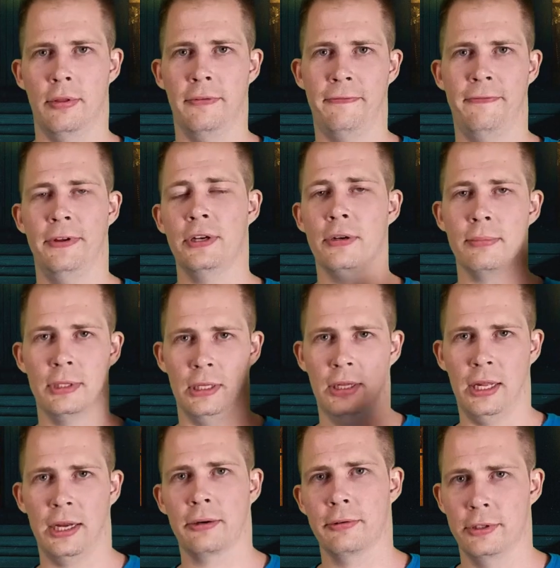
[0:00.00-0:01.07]
The film
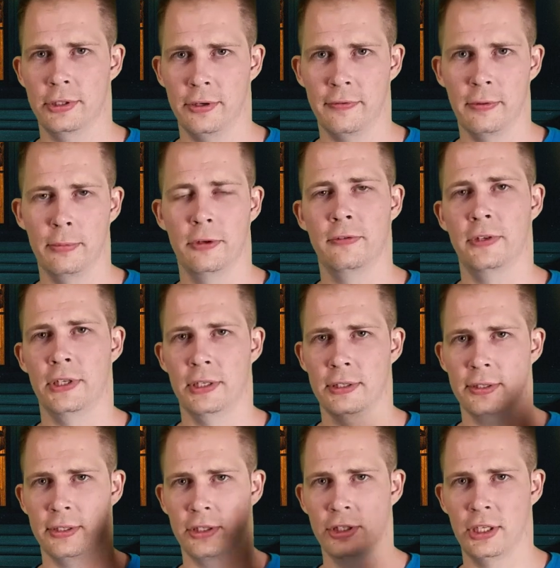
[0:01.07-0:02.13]
language of the movie
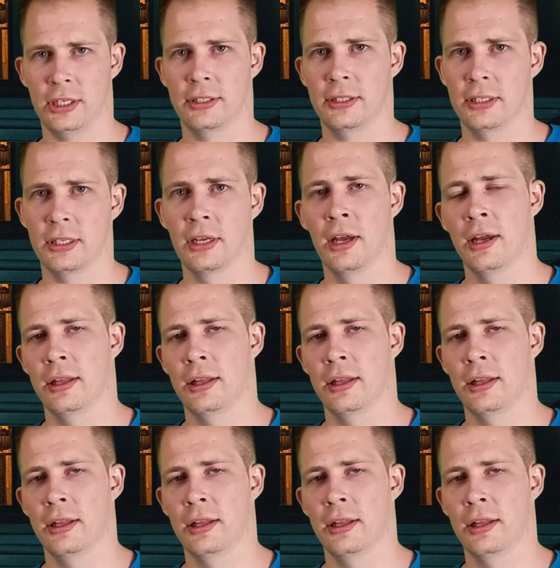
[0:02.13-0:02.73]
is suggesting